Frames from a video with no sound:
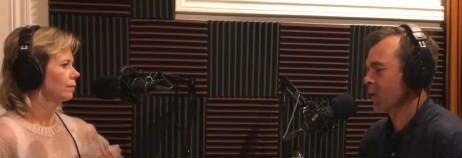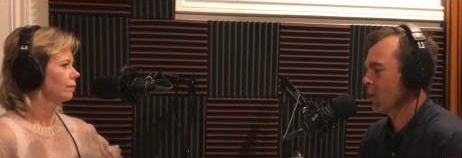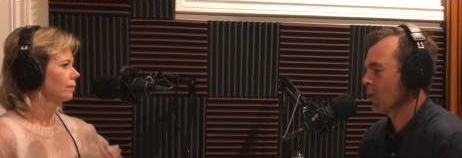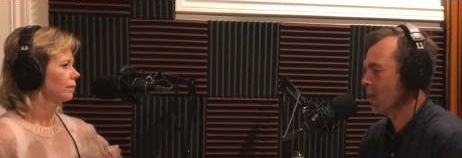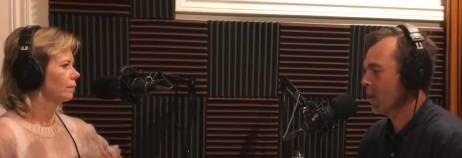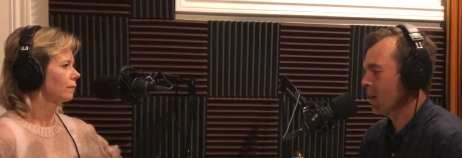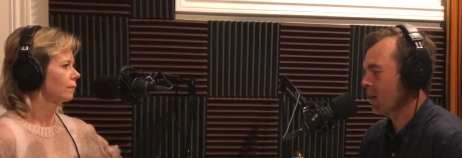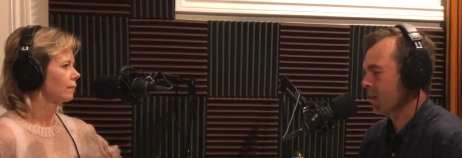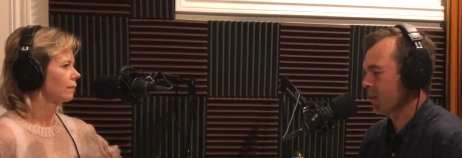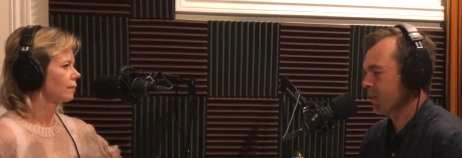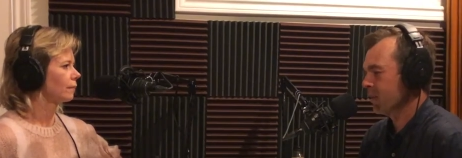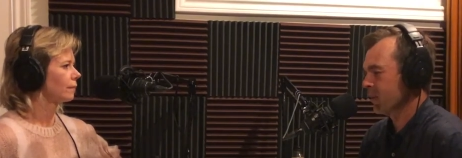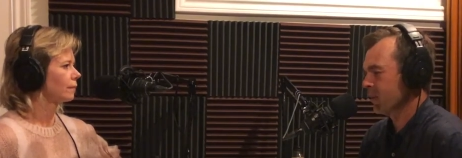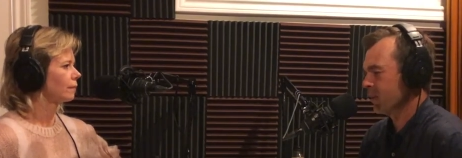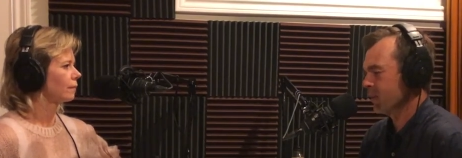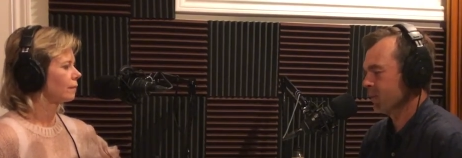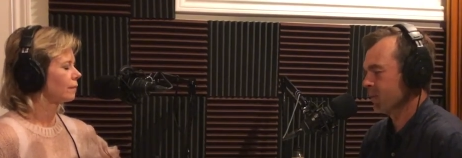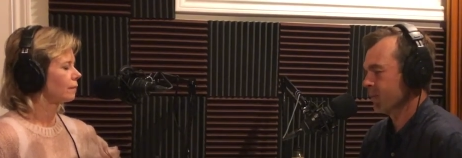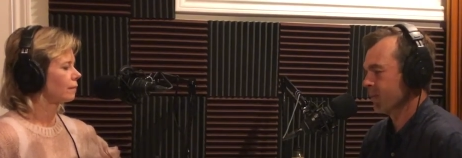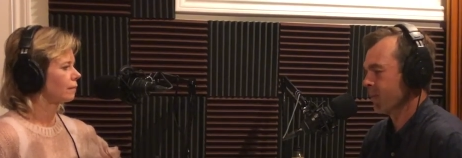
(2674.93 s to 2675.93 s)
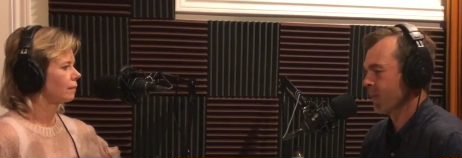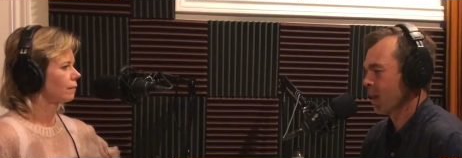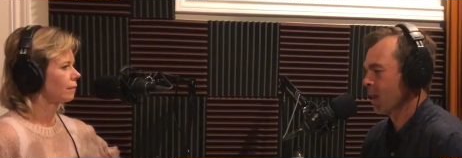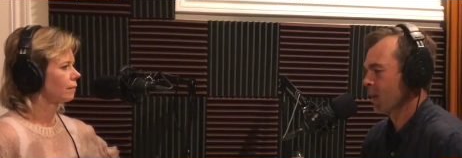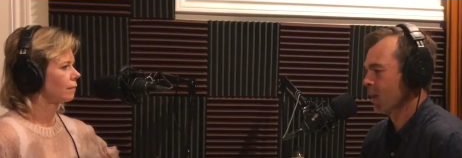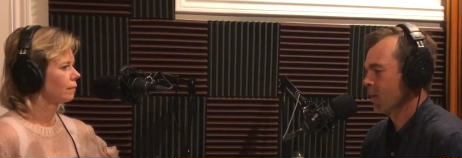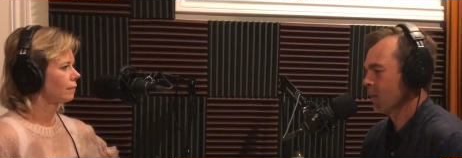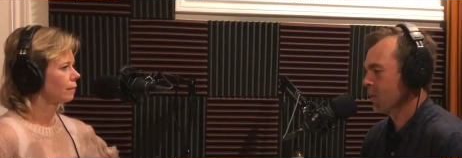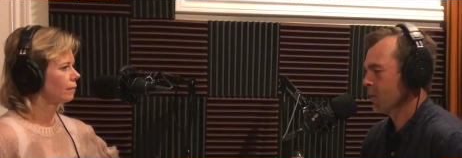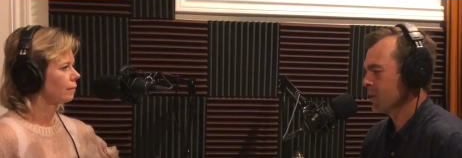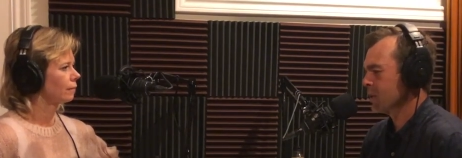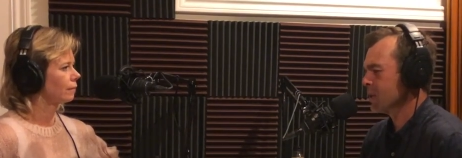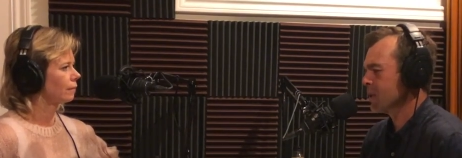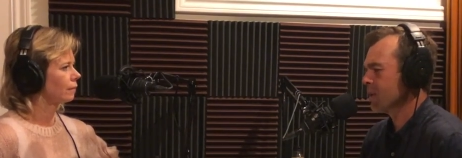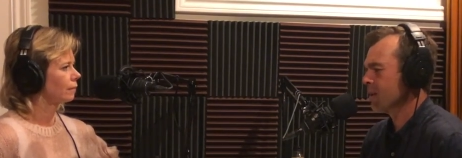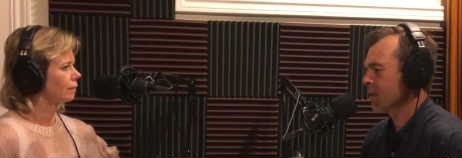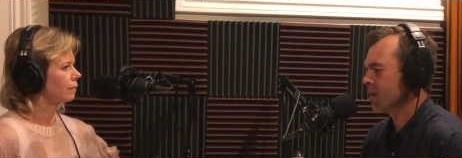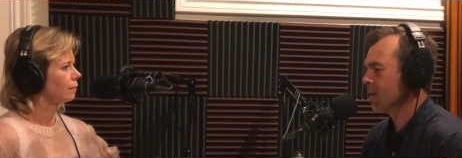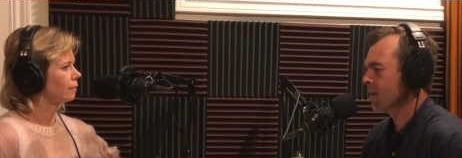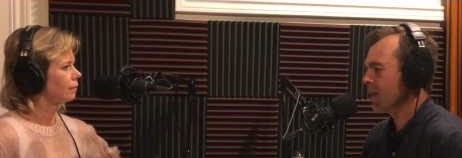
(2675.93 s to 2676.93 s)
Speaker 1: quite often, which is
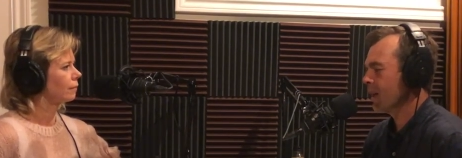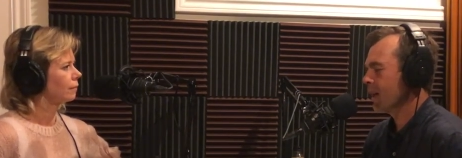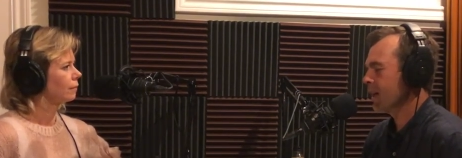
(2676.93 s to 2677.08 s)
the